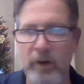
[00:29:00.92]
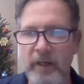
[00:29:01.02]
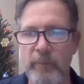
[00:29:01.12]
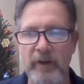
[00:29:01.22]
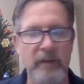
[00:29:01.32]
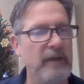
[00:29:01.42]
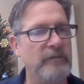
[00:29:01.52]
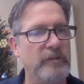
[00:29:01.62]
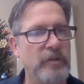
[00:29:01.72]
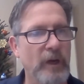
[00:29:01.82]
anybody
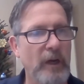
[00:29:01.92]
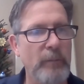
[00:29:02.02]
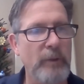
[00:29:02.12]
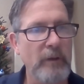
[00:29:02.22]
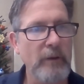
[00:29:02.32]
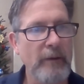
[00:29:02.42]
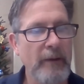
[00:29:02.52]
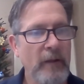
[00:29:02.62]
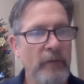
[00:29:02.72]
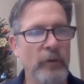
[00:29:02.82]
leaves a job.
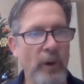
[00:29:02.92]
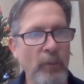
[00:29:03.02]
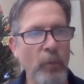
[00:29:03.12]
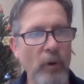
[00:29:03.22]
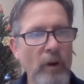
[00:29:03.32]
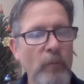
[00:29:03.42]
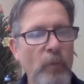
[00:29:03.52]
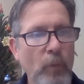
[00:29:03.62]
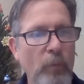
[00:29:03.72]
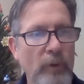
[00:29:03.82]
The number
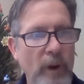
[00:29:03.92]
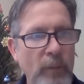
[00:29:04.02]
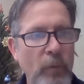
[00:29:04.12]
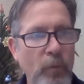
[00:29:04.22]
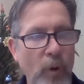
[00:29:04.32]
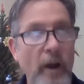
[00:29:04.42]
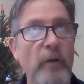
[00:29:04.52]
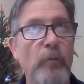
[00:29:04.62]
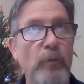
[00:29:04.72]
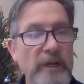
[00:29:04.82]
one
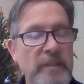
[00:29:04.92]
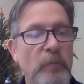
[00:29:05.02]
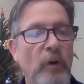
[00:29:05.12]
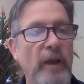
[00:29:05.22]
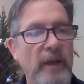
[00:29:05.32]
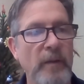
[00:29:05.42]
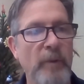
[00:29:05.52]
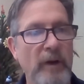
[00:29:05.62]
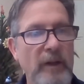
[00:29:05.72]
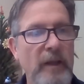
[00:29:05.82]
reason why
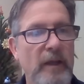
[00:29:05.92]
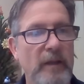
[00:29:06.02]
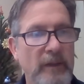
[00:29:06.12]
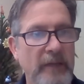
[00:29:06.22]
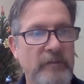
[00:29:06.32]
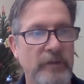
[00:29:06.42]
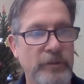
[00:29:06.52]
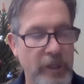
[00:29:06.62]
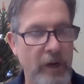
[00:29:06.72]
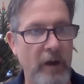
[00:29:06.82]
anybody leaves a
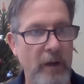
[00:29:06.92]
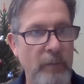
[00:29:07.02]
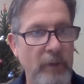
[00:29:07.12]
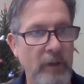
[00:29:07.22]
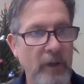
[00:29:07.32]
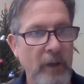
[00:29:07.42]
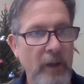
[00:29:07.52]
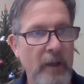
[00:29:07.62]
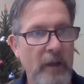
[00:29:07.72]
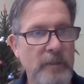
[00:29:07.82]
job
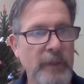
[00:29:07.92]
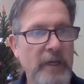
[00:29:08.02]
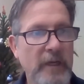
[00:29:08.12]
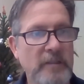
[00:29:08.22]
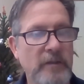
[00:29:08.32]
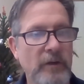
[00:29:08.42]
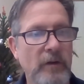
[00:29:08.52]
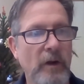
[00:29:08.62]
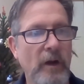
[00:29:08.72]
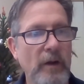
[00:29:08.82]
is because
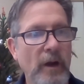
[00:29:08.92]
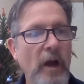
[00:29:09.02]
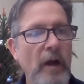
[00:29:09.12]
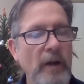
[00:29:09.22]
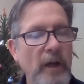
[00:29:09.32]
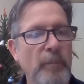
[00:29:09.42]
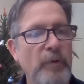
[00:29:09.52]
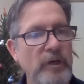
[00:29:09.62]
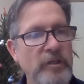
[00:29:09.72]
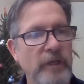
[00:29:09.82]
they're
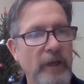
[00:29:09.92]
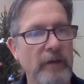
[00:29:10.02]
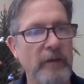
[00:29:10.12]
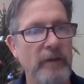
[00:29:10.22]
unappreciated,